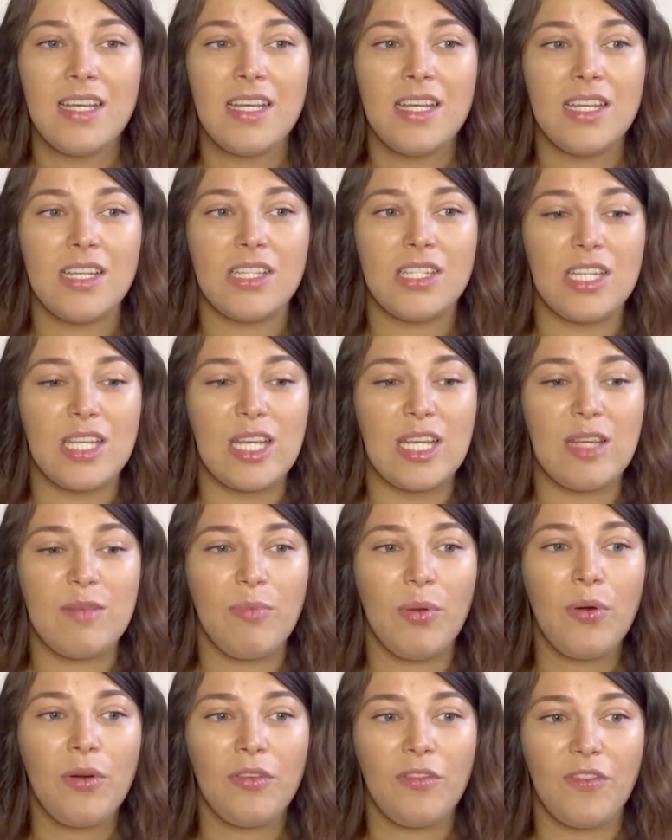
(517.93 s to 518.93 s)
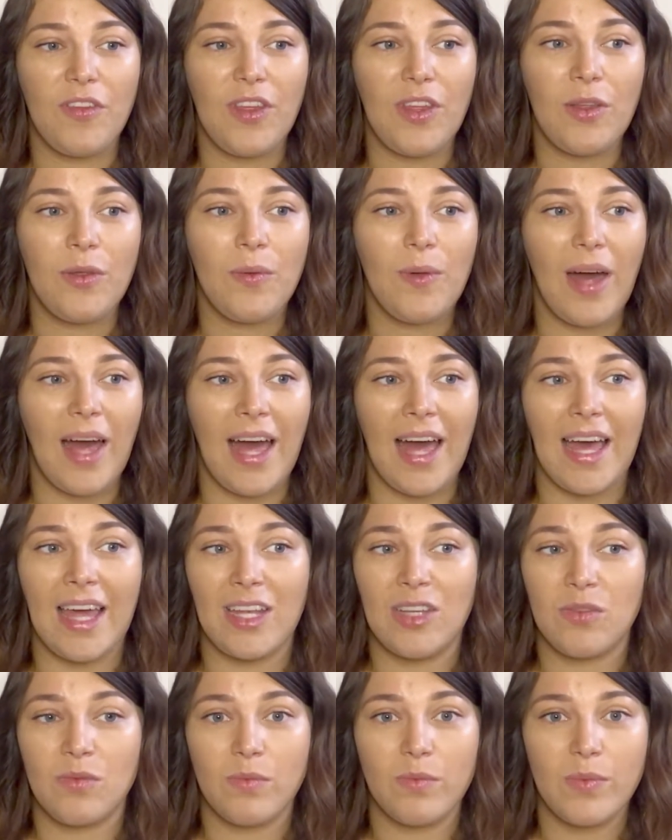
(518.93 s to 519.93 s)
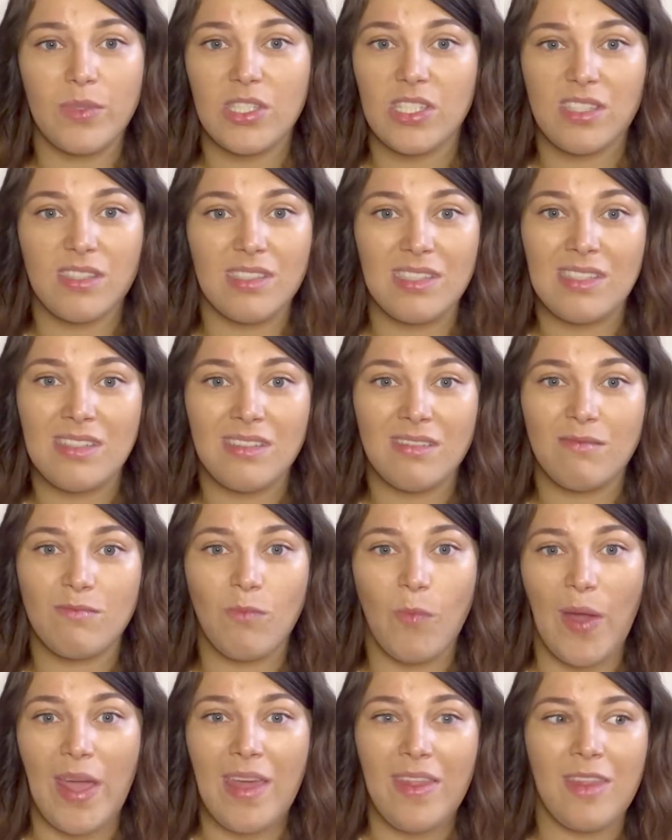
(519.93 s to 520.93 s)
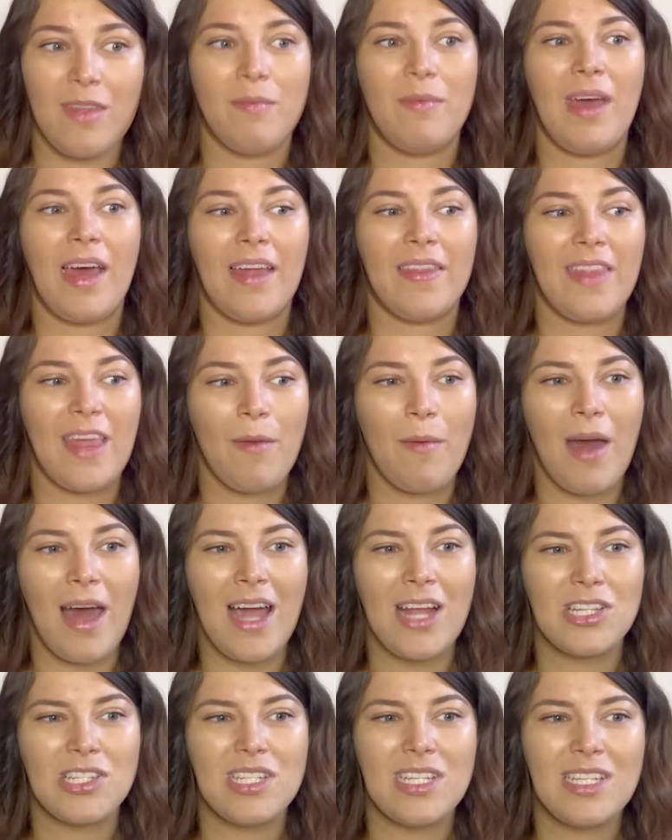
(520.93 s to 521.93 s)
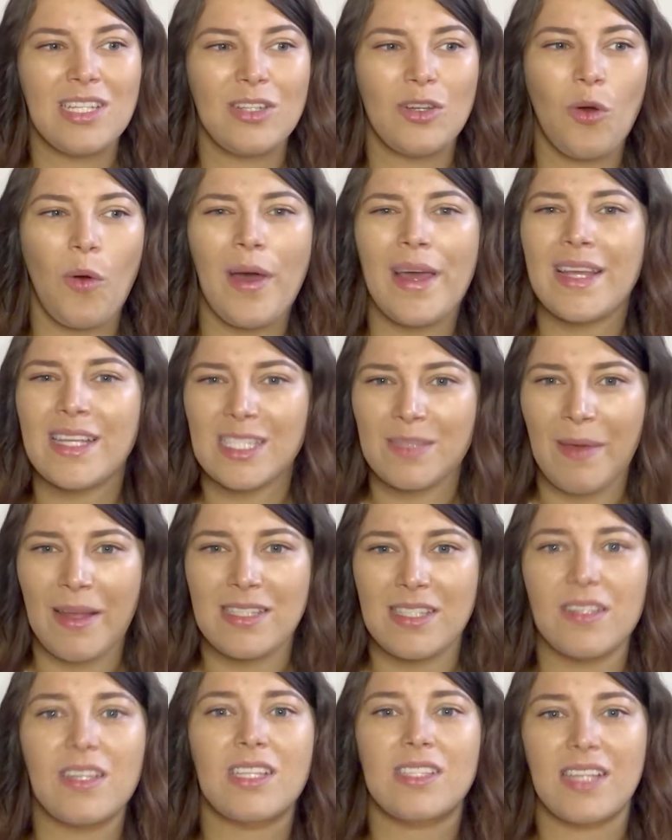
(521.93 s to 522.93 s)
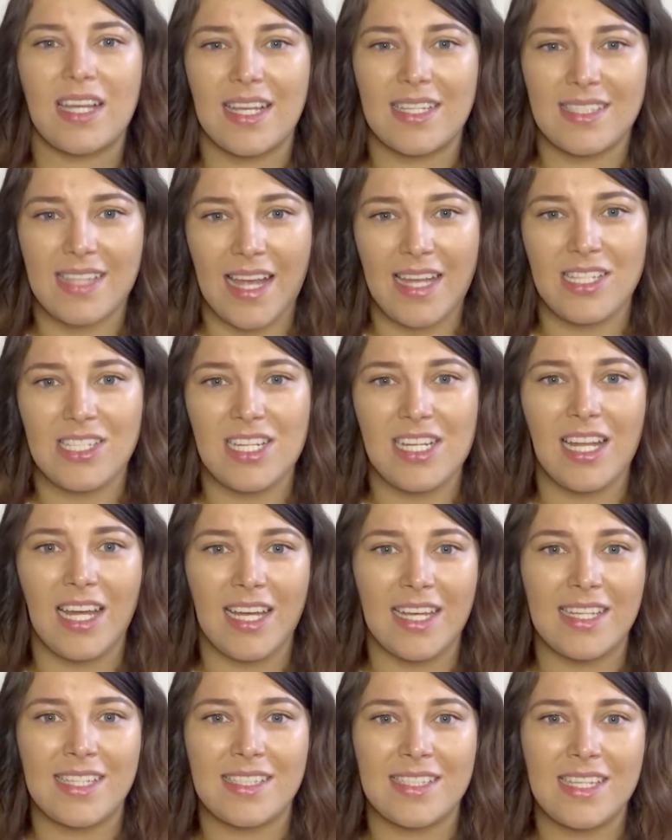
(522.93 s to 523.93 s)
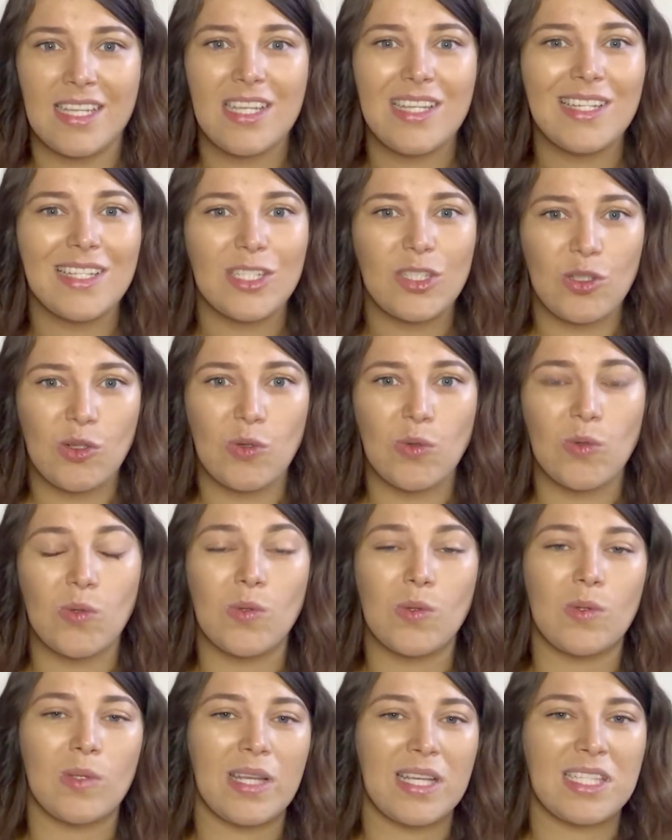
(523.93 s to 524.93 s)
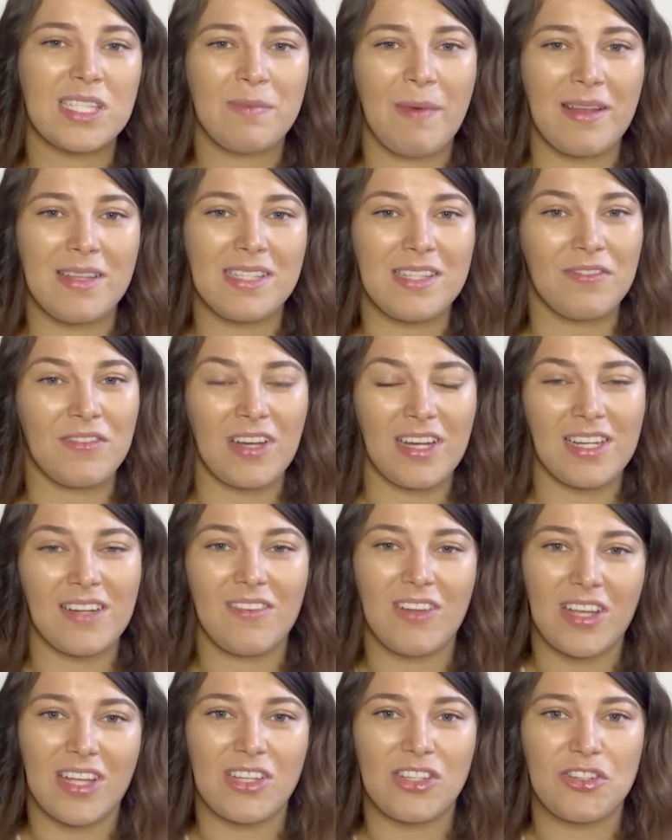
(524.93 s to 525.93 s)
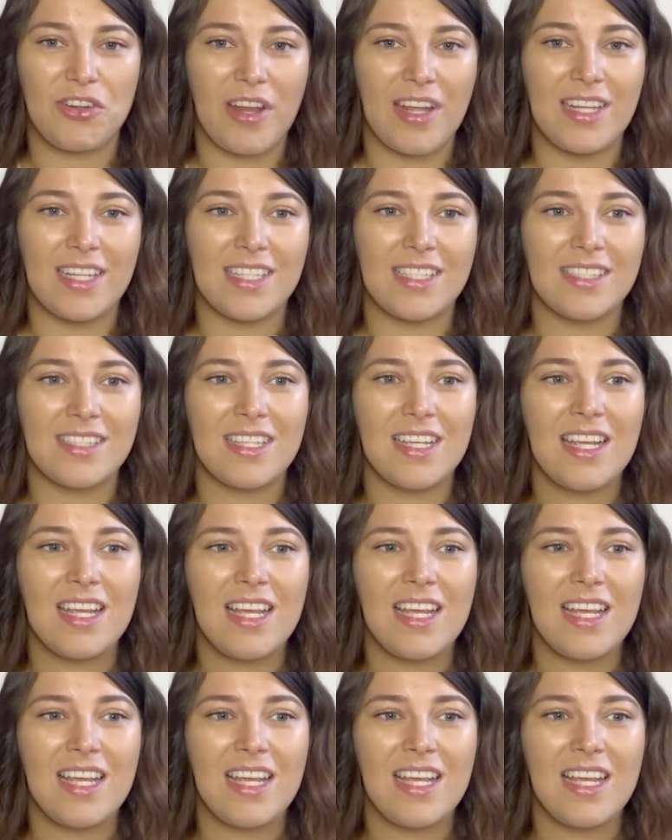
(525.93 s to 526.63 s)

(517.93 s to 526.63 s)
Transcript: She bought a few and we just didn't wear them, and they were actually quite expensive because, like I said, she likes cool, expensive kind of looking trainers.